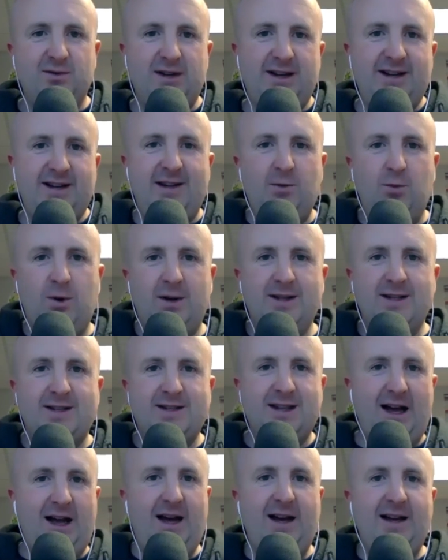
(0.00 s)
any one
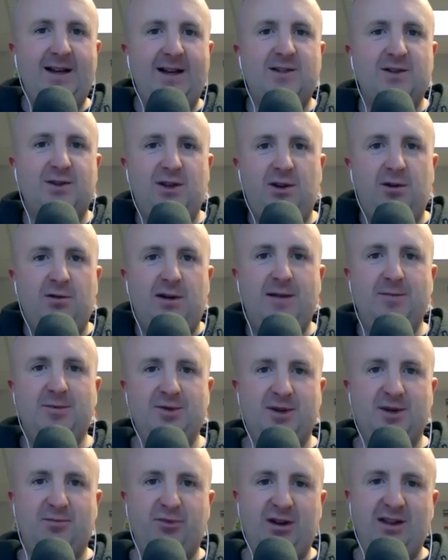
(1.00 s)
side so that you're able
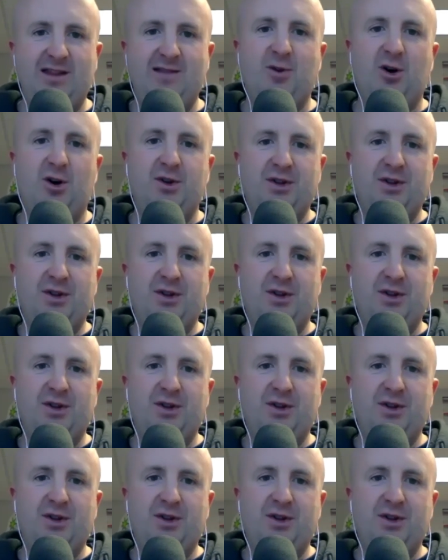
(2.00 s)
to bring right. them all